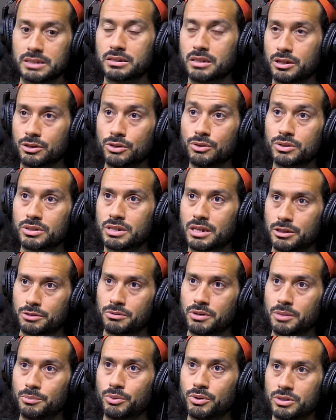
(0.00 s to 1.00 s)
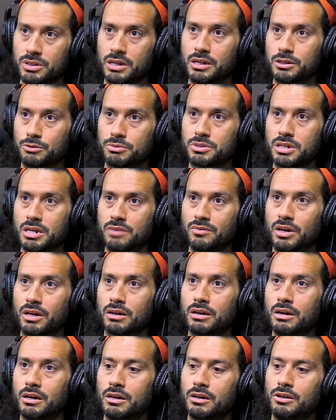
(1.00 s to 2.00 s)
the new sensory inputs that it's
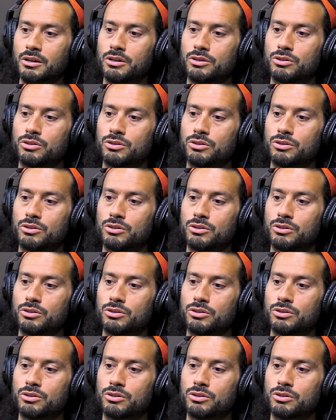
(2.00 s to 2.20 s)
receiving. Okay.